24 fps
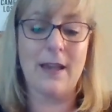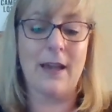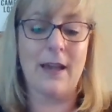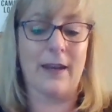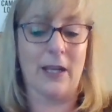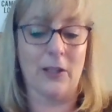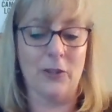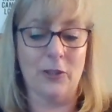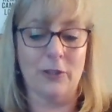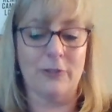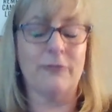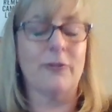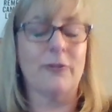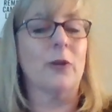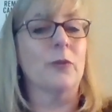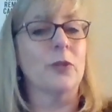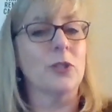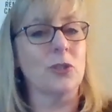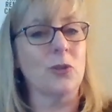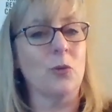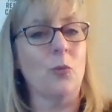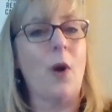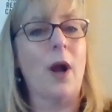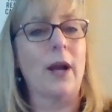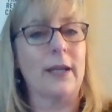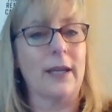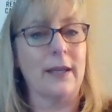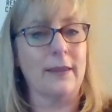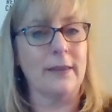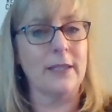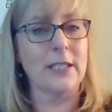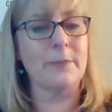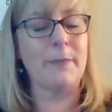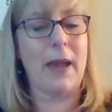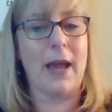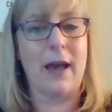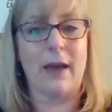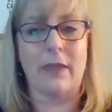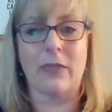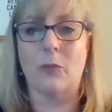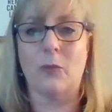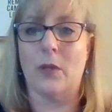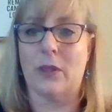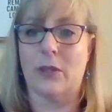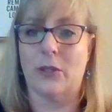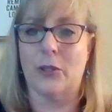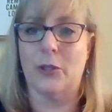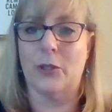And I look forward to walking this path
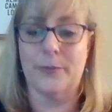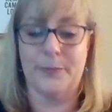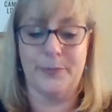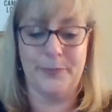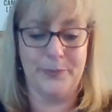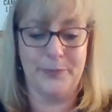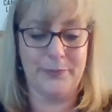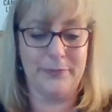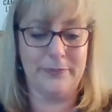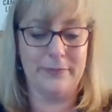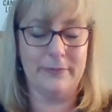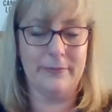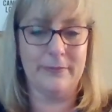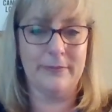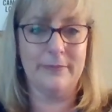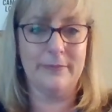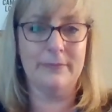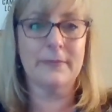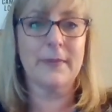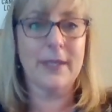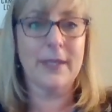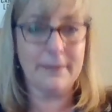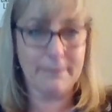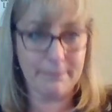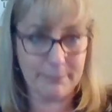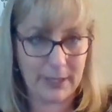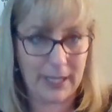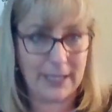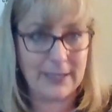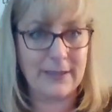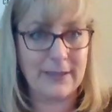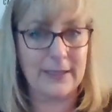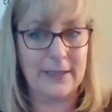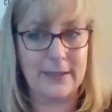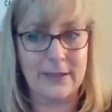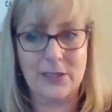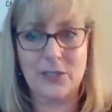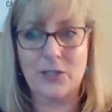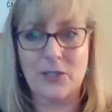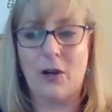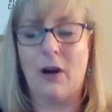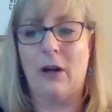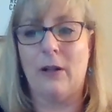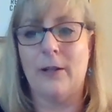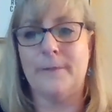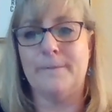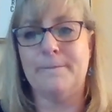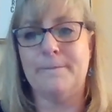with you. Blessings to
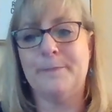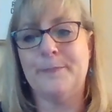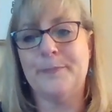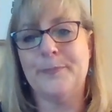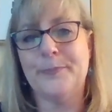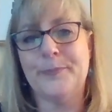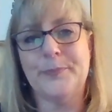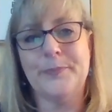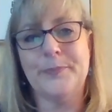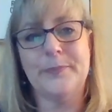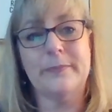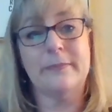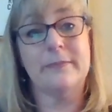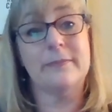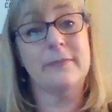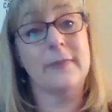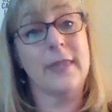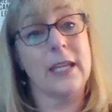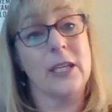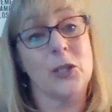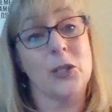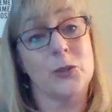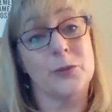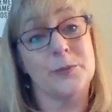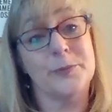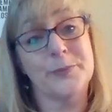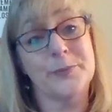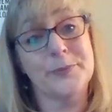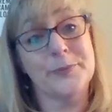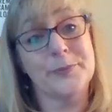all. Thank you.